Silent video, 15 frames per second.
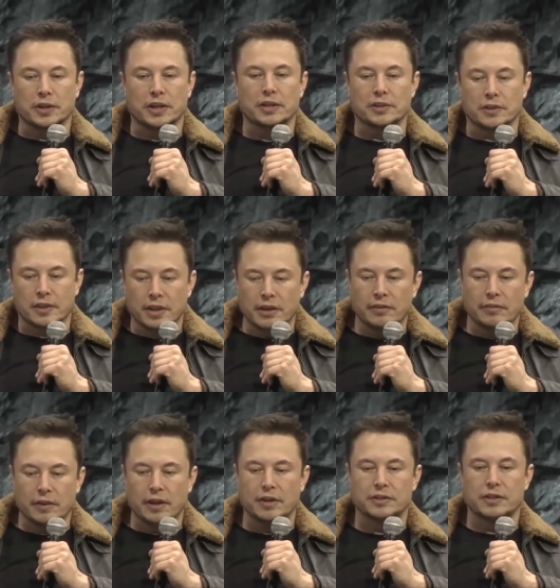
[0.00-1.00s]
It is the,
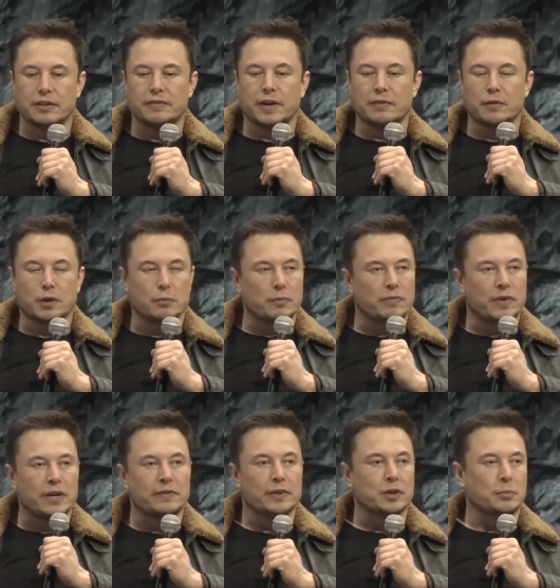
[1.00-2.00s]
it is the funda
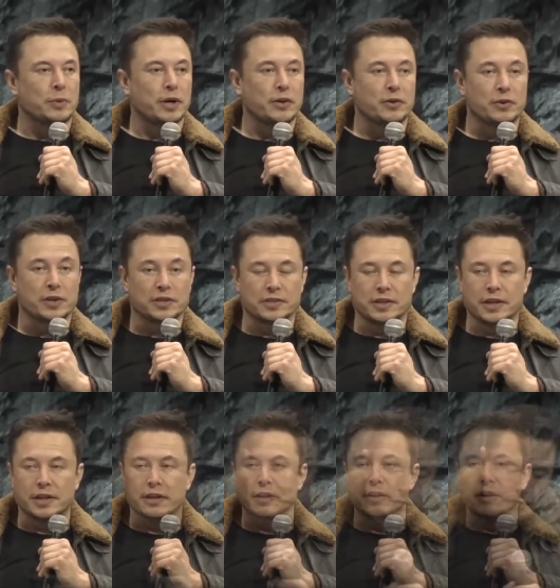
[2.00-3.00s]
fundamental breakthrough that's
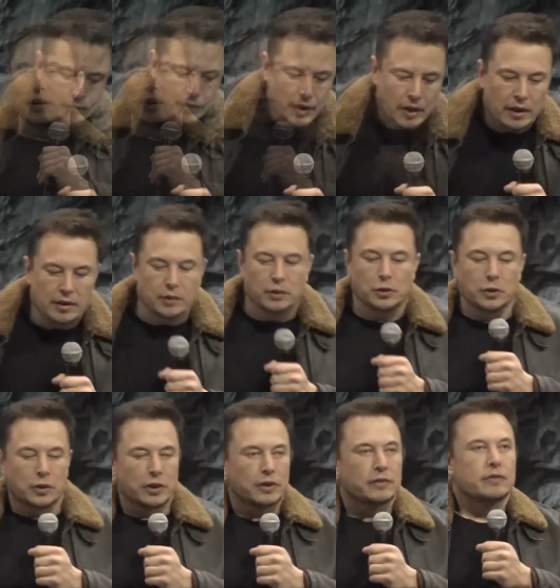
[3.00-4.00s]
needed. Uh, you
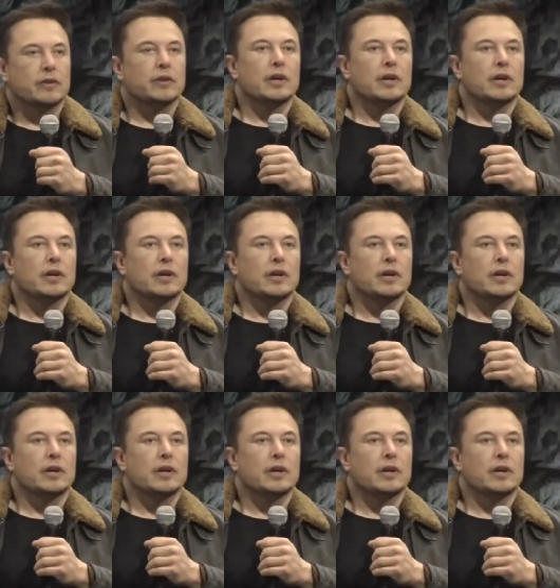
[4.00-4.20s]
can